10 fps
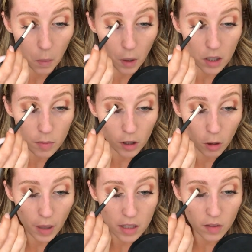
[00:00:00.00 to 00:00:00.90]

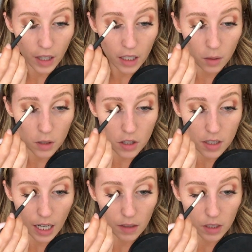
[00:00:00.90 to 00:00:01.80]
Wellsboro, Pennsylvania, which is
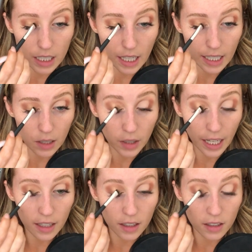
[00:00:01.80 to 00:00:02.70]
really tiny, or they
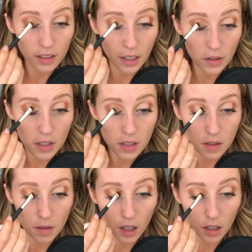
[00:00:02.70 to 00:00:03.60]
had a you know
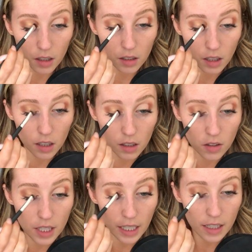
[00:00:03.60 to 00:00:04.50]
just our our
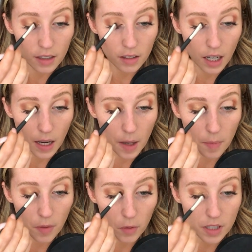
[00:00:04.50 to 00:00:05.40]
little tiny
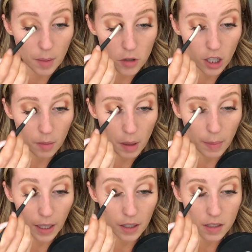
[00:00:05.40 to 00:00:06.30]
um, reception at my
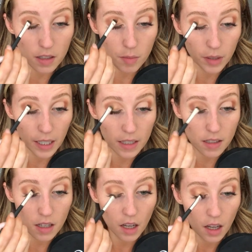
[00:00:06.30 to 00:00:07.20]
parents' place